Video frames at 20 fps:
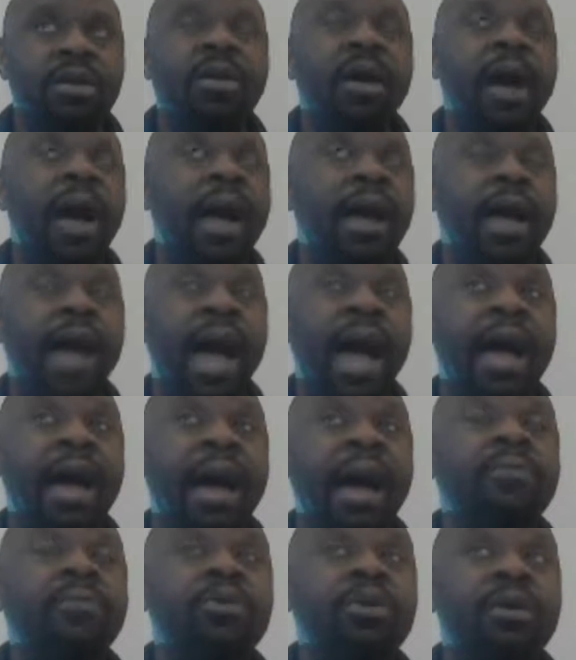You know,
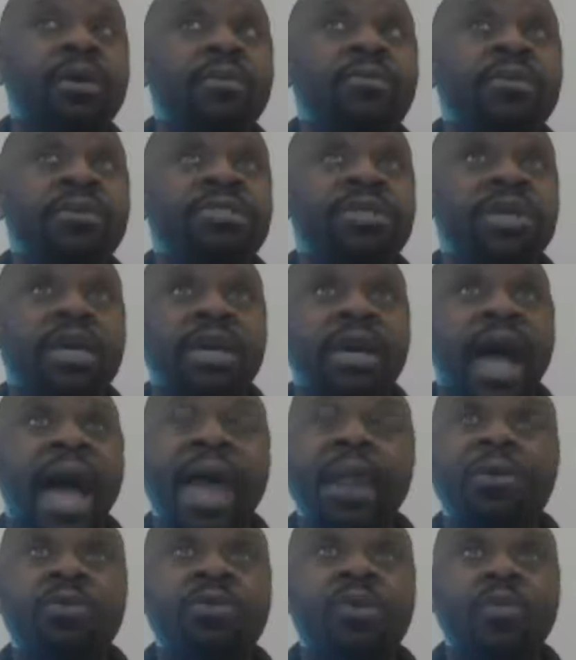I'm gonna
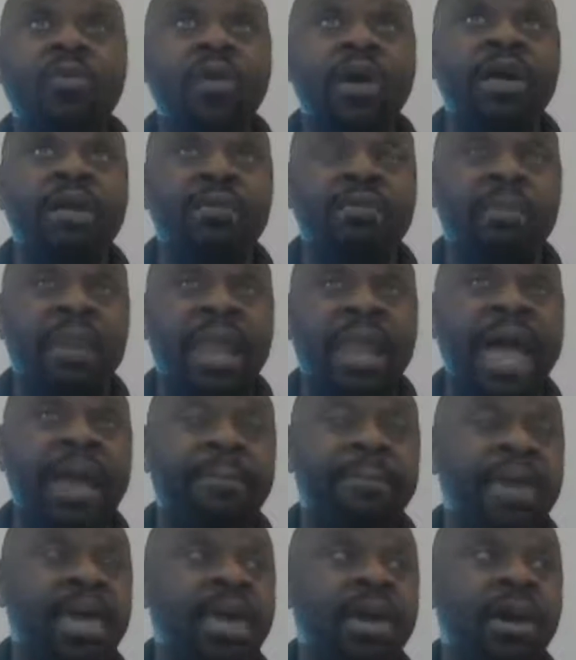say, I don't know what
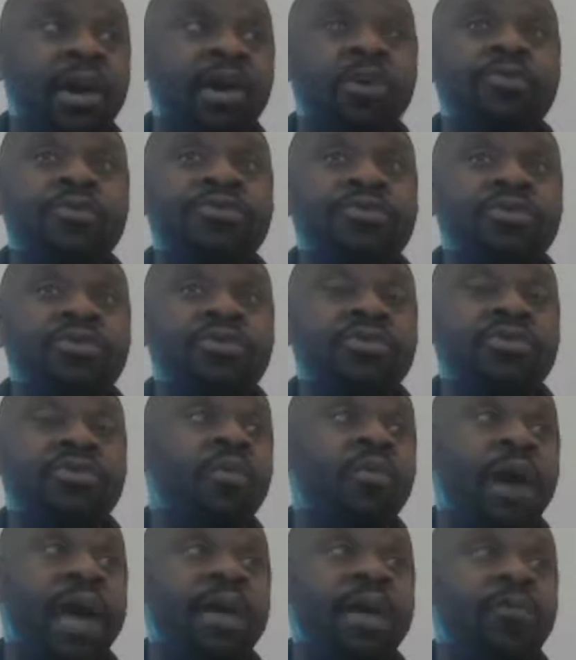black men go through
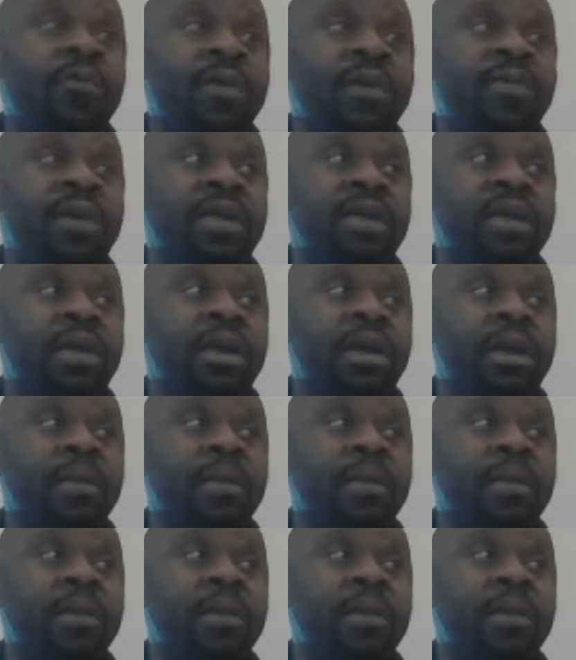with white women,